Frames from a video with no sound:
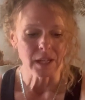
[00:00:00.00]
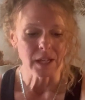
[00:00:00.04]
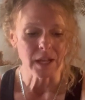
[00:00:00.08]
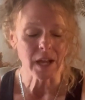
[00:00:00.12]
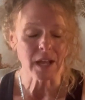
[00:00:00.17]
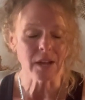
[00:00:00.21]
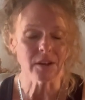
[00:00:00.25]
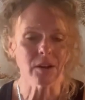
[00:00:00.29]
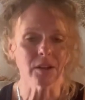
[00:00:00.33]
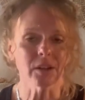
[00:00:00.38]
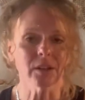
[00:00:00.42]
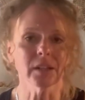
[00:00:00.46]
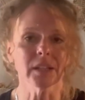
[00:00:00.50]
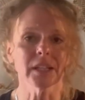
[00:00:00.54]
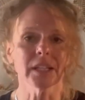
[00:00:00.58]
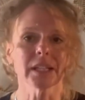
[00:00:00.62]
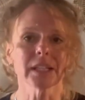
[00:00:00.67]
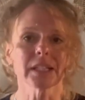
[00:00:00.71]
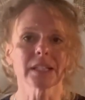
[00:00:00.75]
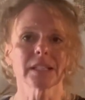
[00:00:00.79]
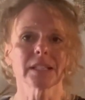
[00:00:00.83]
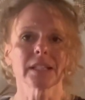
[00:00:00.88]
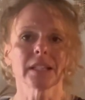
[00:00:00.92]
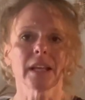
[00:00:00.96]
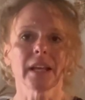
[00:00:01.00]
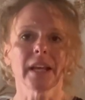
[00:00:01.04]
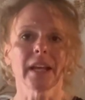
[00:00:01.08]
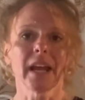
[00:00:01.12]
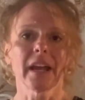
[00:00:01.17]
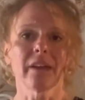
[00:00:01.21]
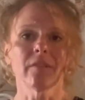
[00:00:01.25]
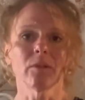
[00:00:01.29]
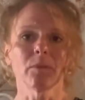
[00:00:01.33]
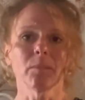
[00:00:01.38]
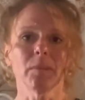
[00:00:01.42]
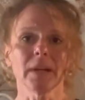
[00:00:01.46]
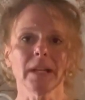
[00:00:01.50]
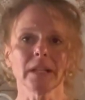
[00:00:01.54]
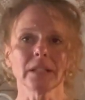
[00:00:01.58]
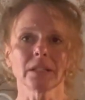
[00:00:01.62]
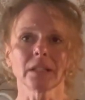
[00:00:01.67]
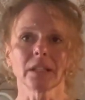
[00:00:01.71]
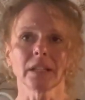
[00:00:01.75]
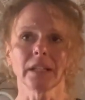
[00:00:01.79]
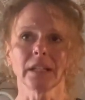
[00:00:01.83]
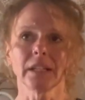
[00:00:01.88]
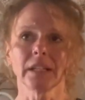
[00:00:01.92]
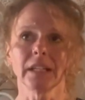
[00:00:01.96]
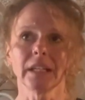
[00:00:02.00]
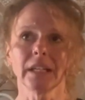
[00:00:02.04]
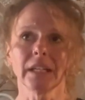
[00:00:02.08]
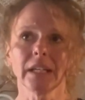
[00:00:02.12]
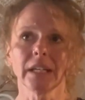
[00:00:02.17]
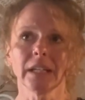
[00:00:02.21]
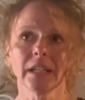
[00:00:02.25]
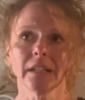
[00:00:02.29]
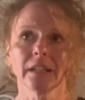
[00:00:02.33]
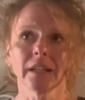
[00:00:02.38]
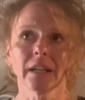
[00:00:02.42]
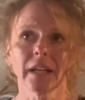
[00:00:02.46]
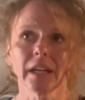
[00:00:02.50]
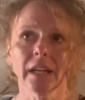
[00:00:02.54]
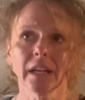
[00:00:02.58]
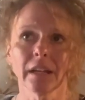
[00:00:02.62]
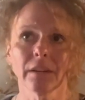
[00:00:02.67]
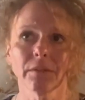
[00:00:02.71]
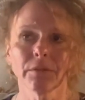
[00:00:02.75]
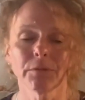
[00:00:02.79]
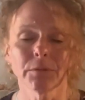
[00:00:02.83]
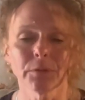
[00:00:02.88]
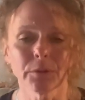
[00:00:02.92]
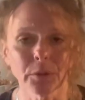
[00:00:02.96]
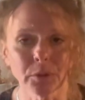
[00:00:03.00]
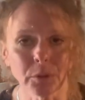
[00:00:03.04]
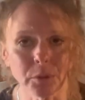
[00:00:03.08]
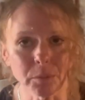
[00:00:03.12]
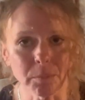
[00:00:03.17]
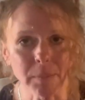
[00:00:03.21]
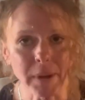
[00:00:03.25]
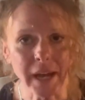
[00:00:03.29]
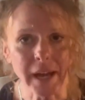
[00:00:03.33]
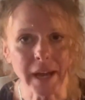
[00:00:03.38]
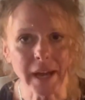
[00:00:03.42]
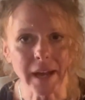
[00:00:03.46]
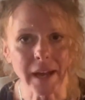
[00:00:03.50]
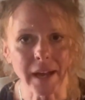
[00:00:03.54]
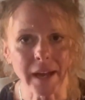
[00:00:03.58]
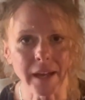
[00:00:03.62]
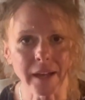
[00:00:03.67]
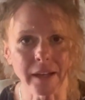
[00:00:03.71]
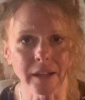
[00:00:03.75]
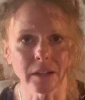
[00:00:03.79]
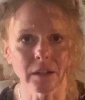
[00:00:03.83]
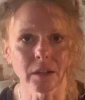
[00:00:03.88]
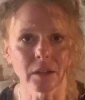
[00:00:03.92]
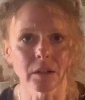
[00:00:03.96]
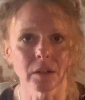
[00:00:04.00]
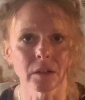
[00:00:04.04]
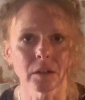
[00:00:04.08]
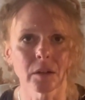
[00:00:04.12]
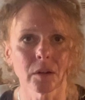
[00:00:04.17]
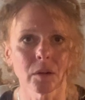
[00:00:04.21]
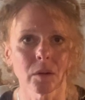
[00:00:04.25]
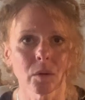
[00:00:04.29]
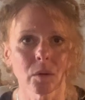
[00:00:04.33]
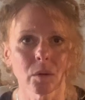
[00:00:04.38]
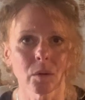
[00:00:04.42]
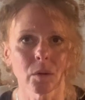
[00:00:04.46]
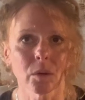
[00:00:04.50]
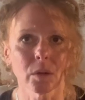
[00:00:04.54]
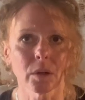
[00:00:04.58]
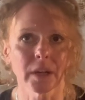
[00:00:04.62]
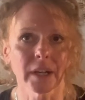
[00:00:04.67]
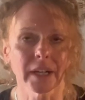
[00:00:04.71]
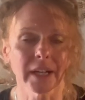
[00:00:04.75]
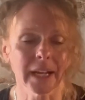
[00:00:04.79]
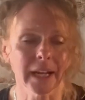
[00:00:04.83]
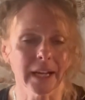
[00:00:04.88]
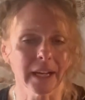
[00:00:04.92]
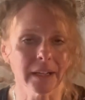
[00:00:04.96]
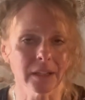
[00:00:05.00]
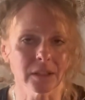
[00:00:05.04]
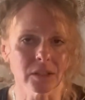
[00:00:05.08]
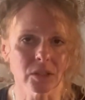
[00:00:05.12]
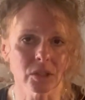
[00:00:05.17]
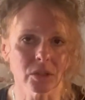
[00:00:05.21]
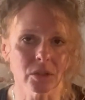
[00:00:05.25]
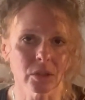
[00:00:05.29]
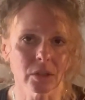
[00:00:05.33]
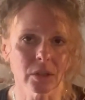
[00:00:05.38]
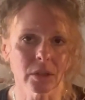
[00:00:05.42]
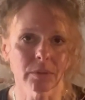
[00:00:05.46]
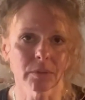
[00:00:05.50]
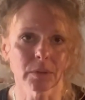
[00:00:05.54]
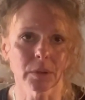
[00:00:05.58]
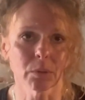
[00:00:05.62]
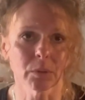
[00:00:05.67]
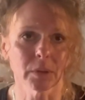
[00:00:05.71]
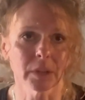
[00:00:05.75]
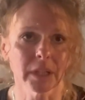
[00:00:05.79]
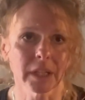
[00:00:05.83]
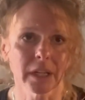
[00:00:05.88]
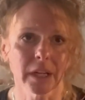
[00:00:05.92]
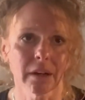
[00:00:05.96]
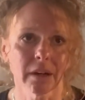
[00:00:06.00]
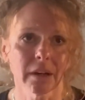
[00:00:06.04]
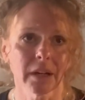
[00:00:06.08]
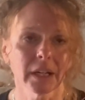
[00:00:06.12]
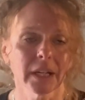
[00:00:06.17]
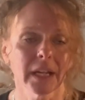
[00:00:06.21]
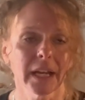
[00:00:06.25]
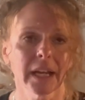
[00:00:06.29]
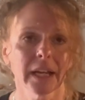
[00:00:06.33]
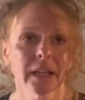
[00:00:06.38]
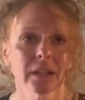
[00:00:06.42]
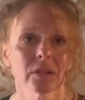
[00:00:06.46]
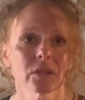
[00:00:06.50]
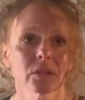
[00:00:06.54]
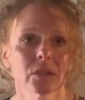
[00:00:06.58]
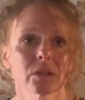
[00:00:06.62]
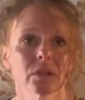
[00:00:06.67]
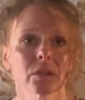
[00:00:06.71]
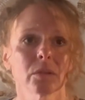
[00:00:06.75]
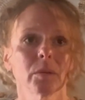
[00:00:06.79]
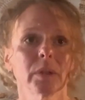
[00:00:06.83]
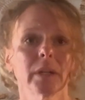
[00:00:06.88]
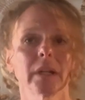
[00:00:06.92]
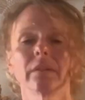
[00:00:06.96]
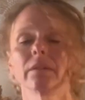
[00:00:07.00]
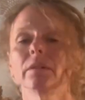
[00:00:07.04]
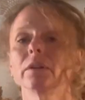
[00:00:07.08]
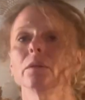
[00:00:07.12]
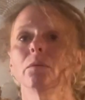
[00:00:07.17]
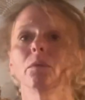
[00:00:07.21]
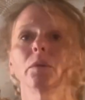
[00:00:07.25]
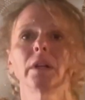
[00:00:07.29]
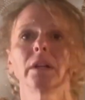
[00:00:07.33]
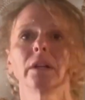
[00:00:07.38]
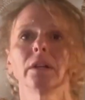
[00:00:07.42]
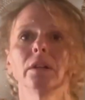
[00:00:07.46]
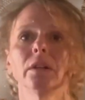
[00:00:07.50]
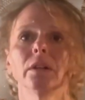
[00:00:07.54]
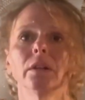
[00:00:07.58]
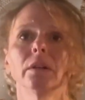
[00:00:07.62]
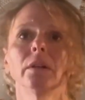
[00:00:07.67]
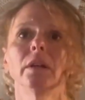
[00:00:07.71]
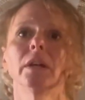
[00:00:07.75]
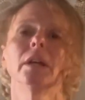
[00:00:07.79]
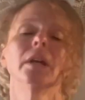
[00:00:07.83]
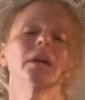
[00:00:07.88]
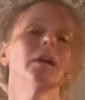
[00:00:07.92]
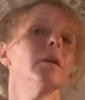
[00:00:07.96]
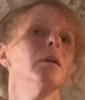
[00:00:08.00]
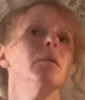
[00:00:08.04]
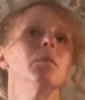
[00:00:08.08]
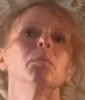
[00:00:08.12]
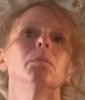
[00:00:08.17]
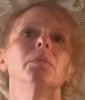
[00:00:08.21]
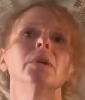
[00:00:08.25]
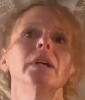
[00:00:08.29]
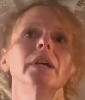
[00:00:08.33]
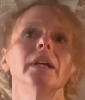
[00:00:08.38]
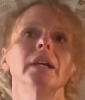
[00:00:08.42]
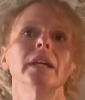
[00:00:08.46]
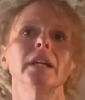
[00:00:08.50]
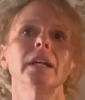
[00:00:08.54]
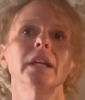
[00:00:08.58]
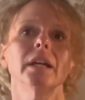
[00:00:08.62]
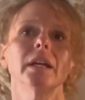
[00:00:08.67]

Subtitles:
Another thing is, like, everybody's going to need a food bag or a canister if you want to carry a canister, whatever you want to do. But,